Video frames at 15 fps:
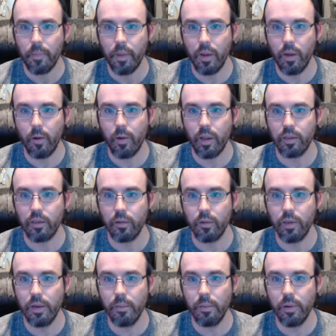Okay, so it
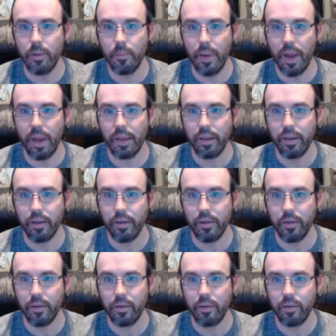didn't put it back.
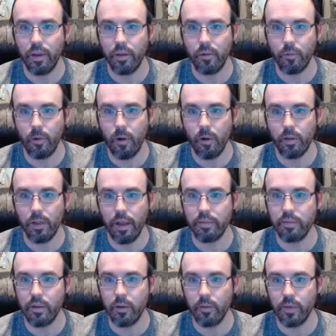Now the ROG live
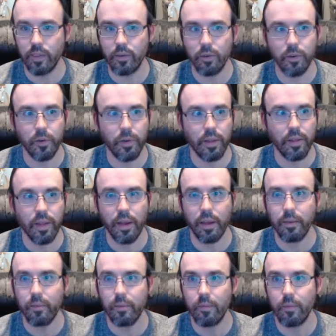service, you do need that.
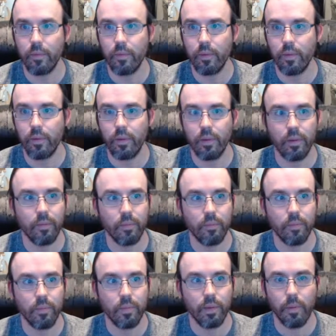
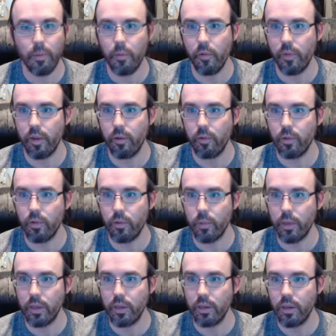Let me move that over a little
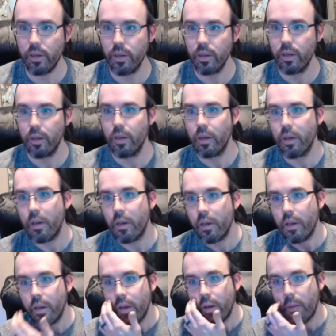bit.
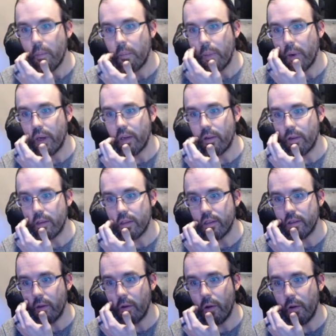But it'll
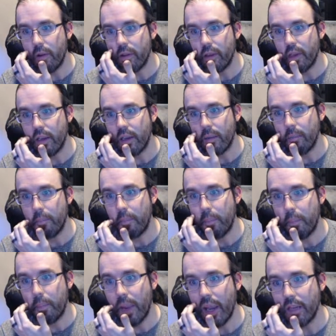install the
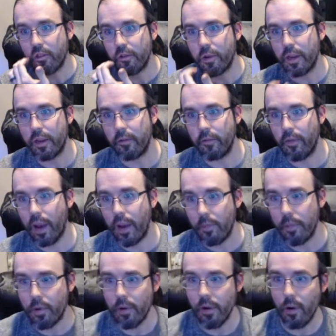Patriot
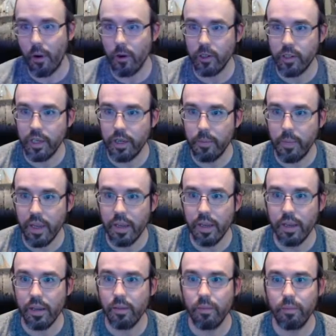Viper
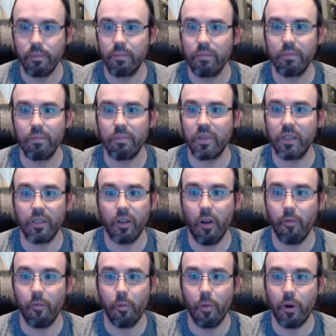RGB
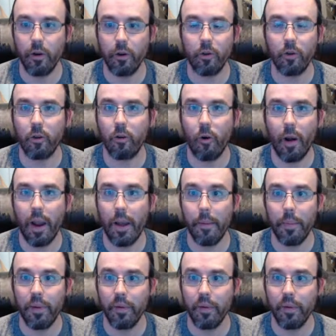software crap.